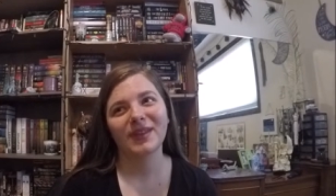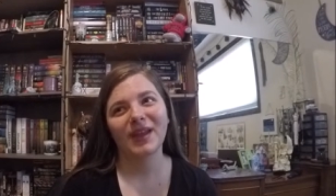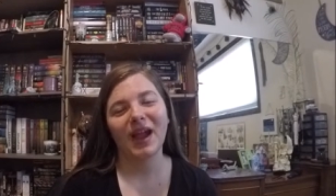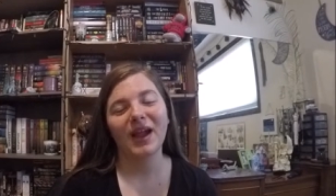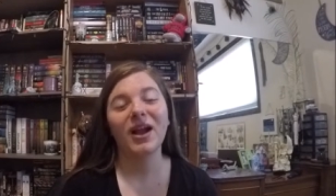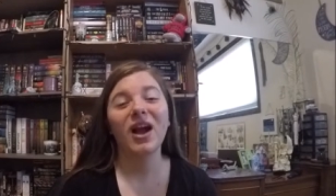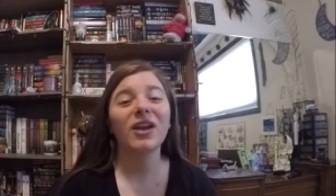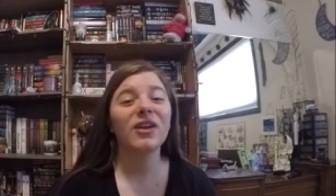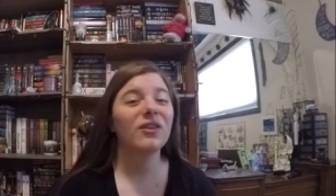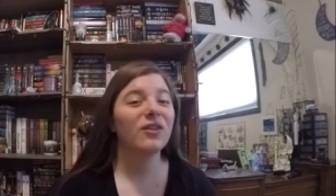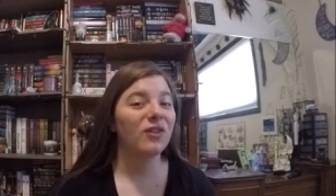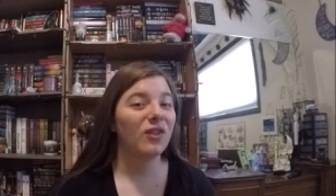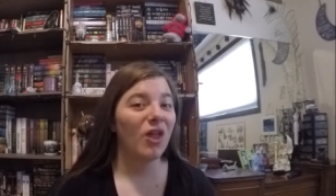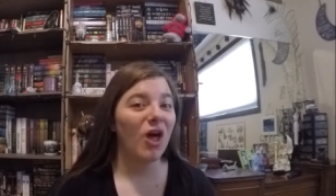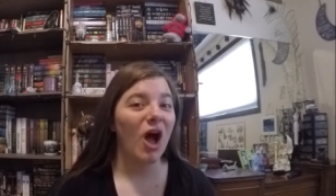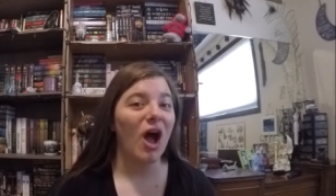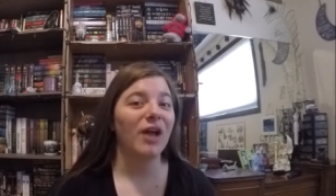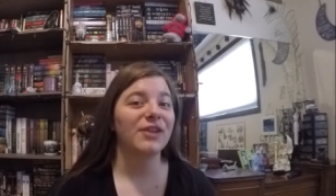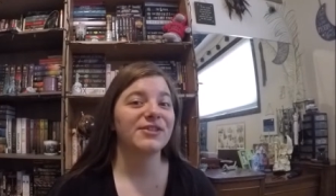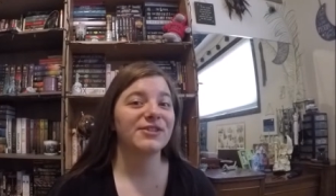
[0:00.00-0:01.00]
I got a
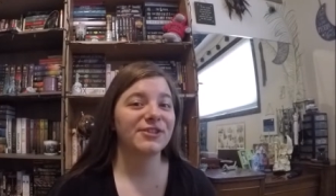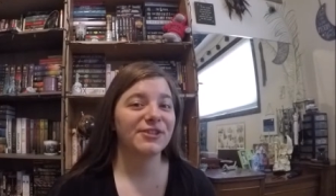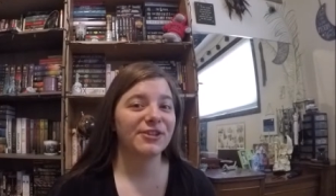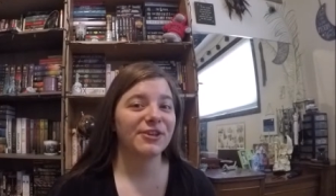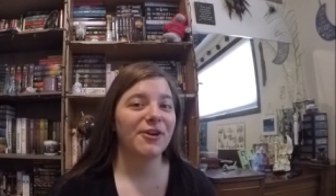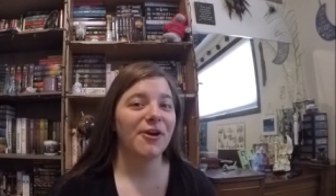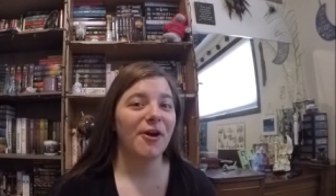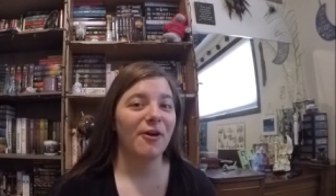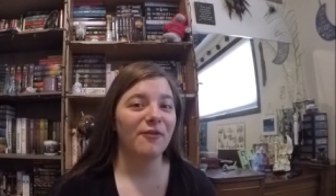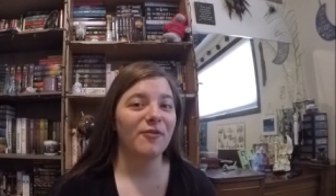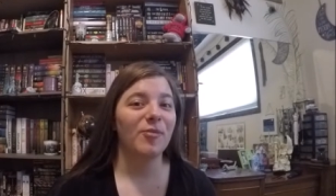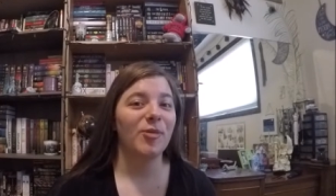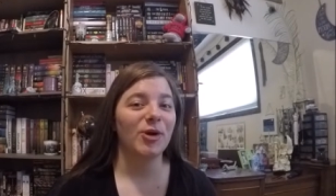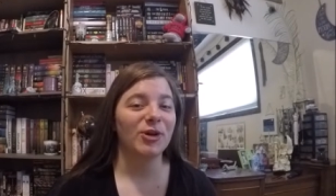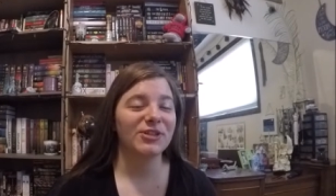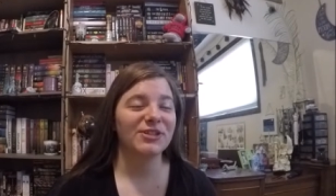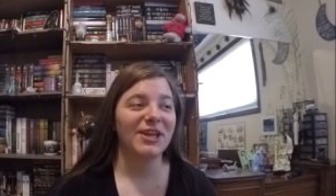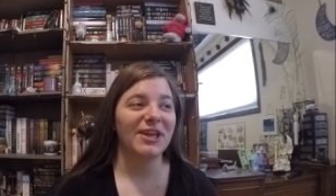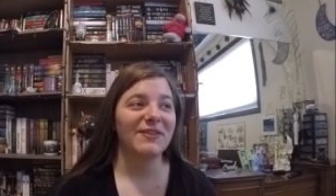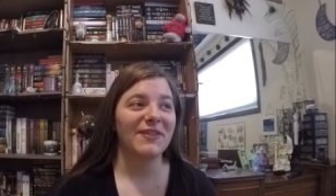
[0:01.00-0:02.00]
lot of
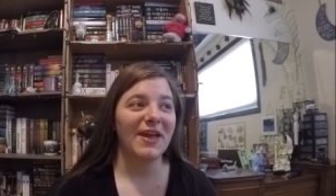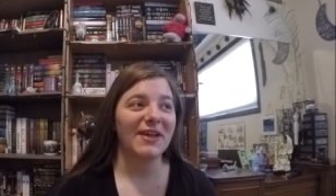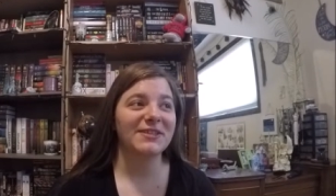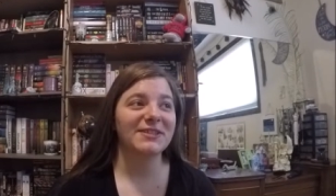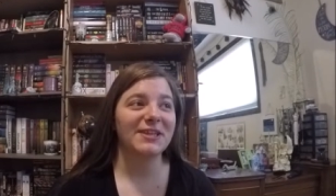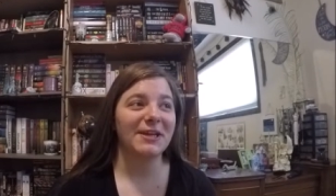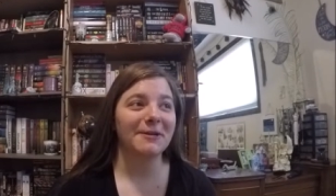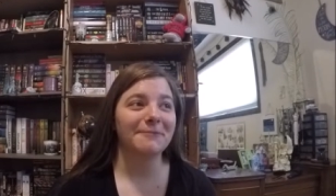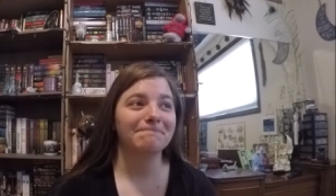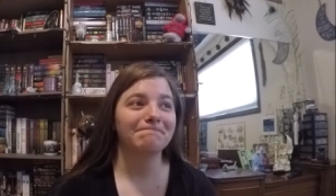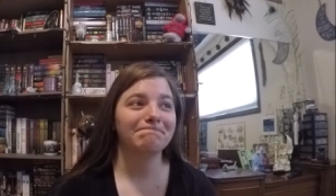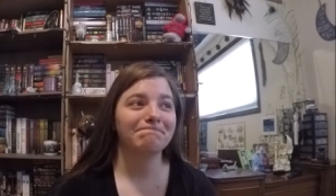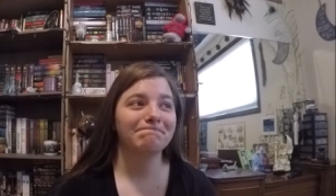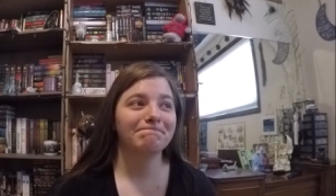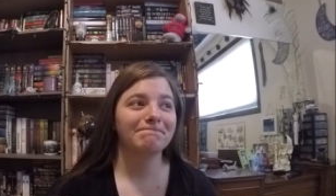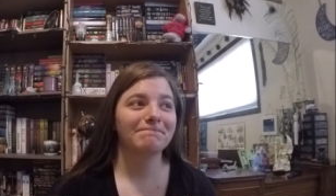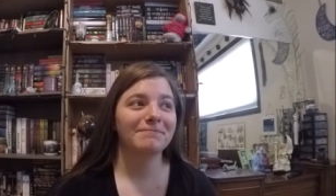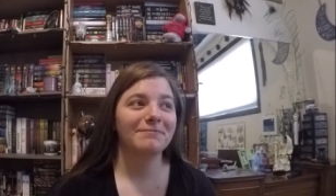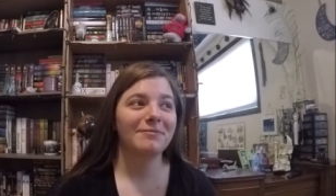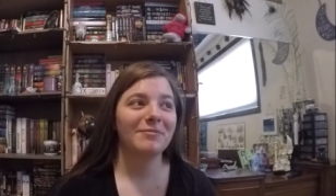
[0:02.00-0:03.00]
books at that sale,
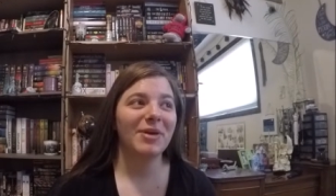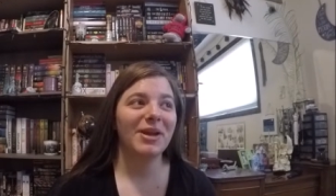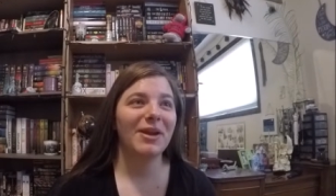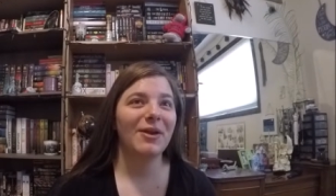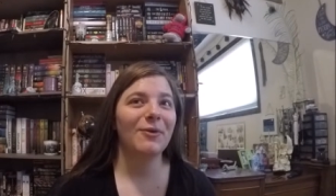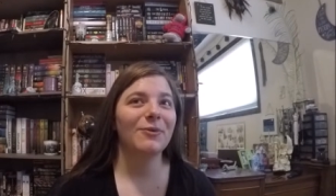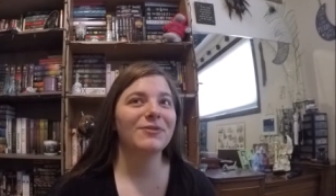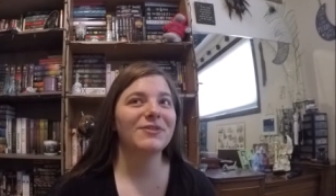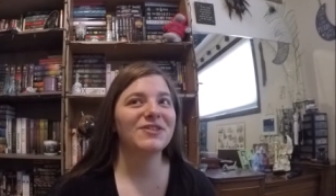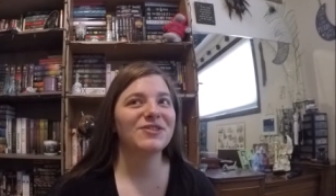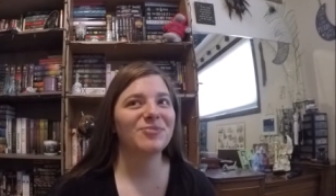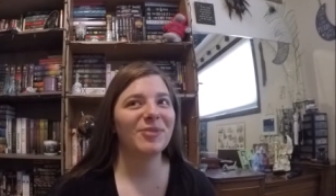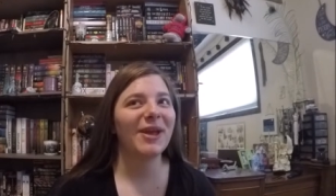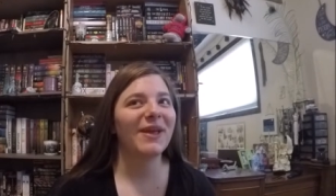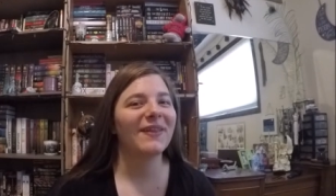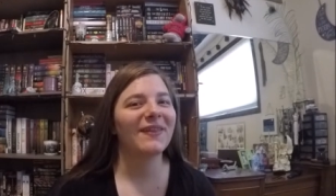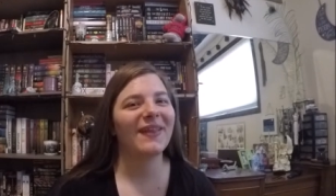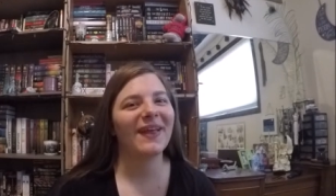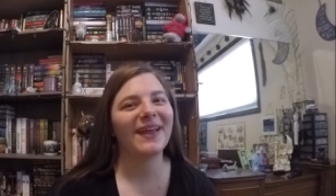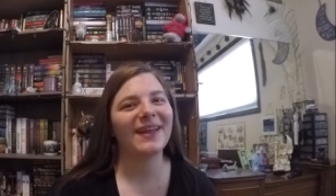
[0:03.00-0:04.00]
but I only
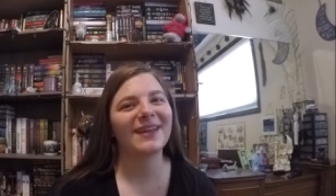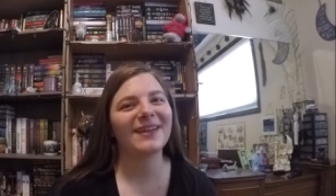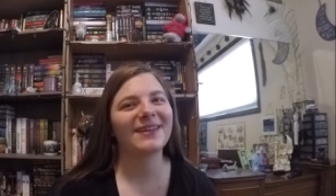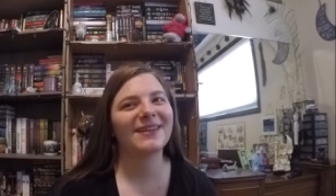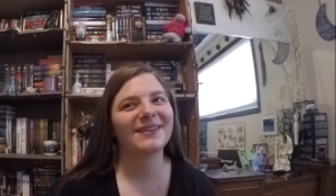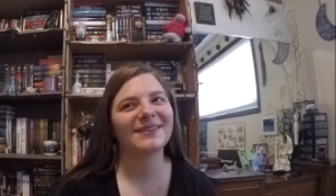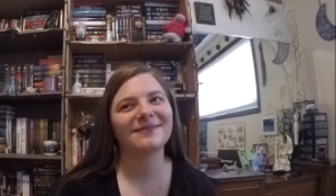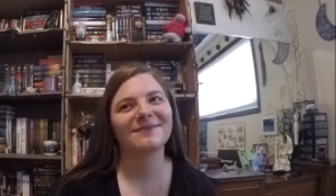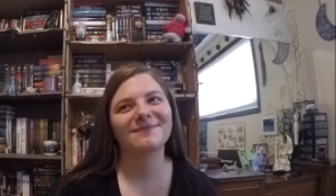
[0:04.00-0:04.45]
spent like